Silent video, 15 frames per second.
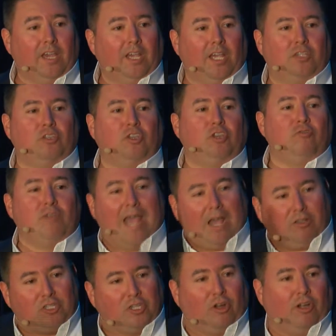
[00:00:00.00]
and so you now
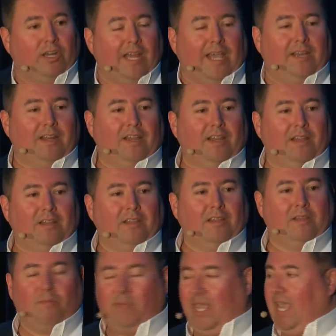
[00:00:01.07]
started at
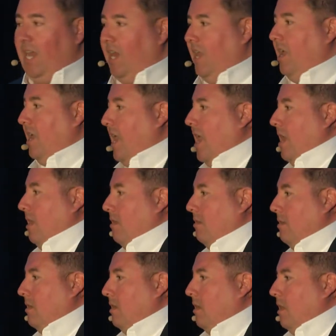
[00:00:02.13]
the beginning again.
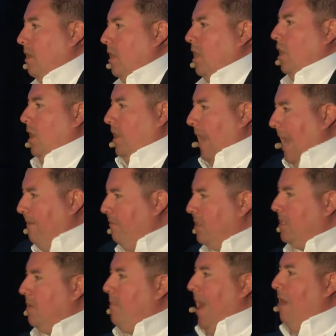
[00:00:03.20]
Life is
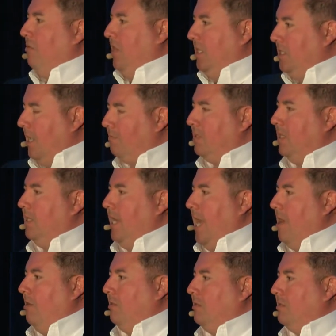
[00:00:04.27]
about these ups and
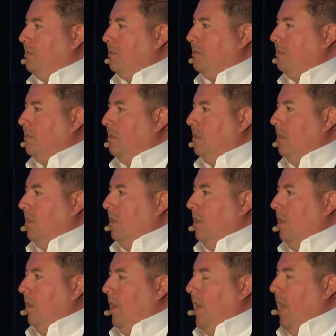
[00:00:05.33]
downs.
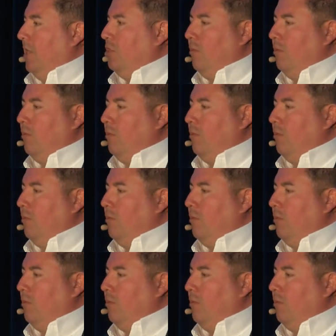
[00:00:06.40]
And so